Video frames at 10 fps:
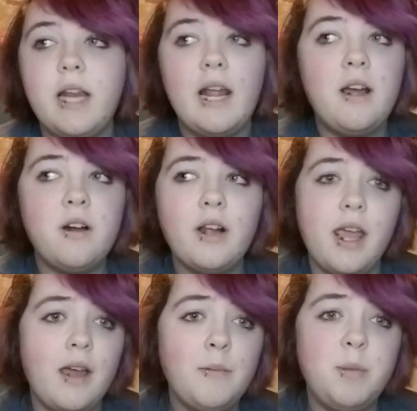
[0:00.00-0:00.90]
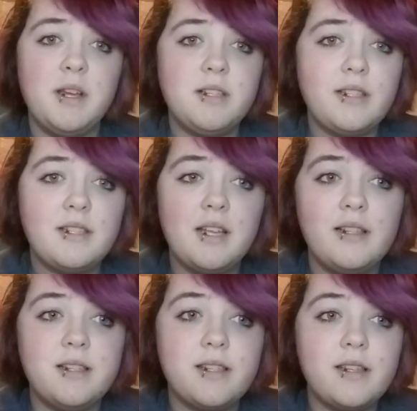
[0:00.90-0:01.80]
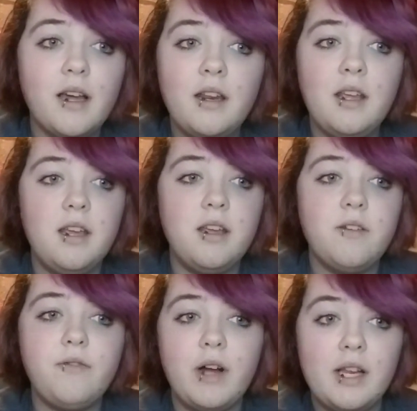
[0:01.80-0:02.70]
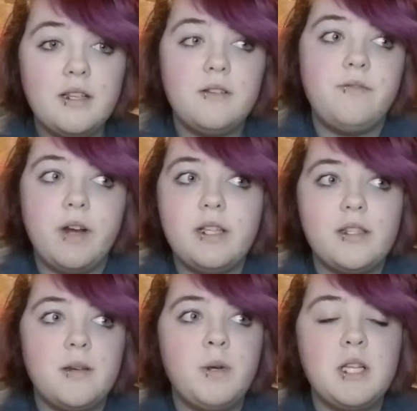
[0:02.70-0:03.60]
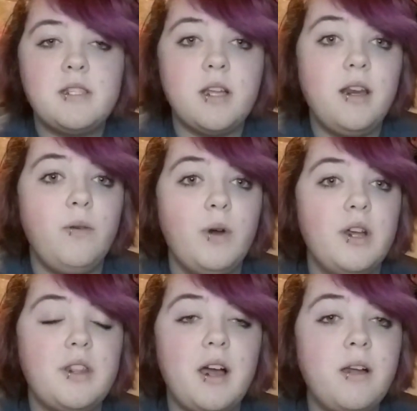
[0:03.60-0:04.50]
stay on campus and study. Find someone to study with.